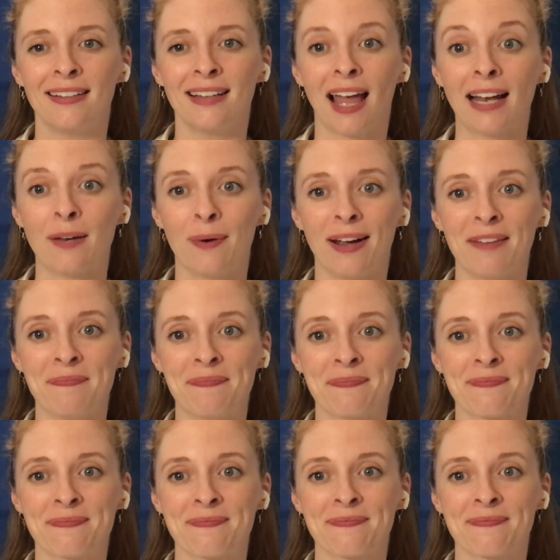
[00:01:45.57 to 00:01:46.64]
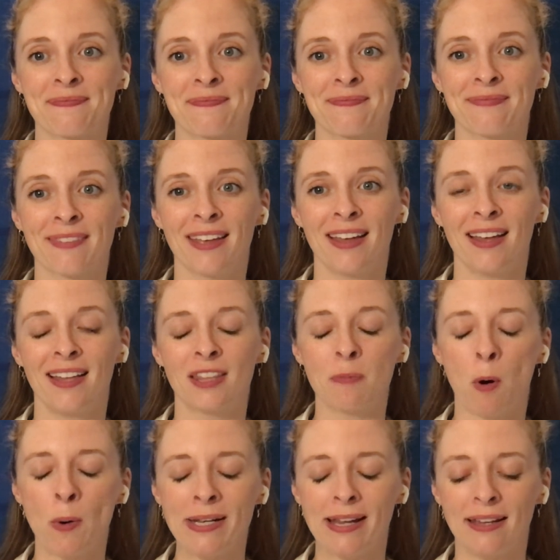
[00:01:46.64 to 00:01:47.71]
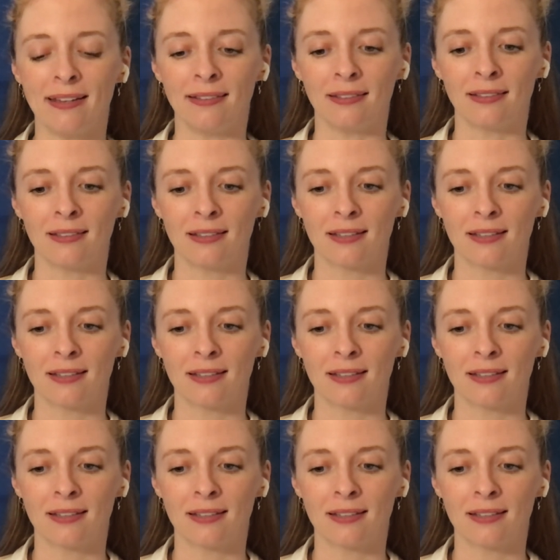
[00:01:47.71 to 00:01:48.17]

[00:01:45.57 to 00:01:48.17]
anyway, the point is,